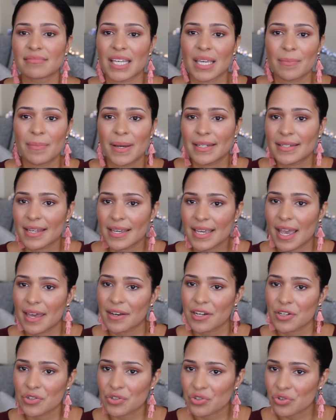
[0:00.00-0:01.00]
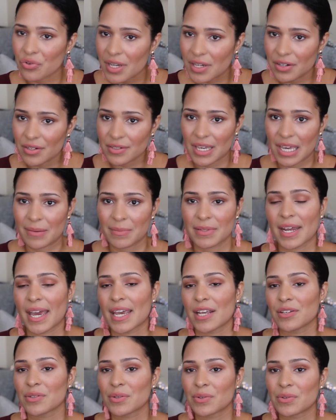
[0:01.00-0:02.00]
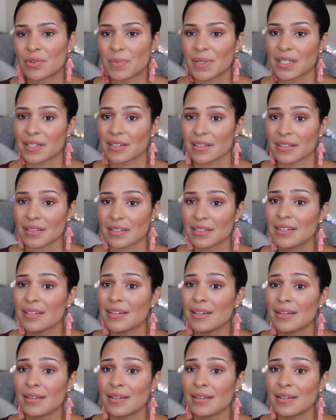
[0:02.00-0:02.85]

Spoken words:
day by day and enjoy your time in high school, because